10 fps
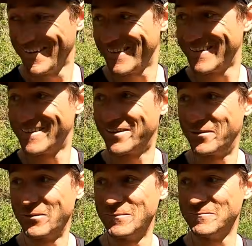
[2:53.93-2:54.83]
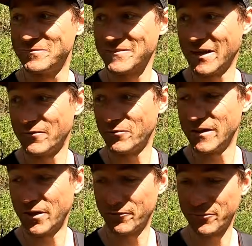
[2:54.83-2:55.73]
So I have to be
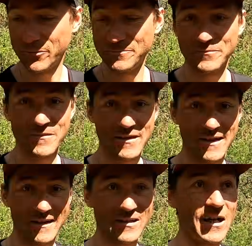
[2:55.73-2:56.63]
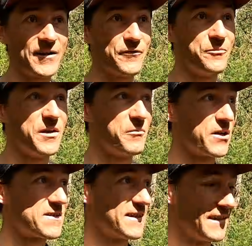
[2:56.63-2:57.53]
careful and kind of
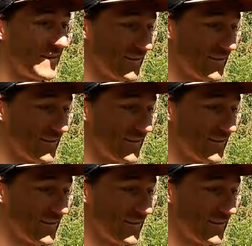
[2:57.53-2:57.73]
minimalistic.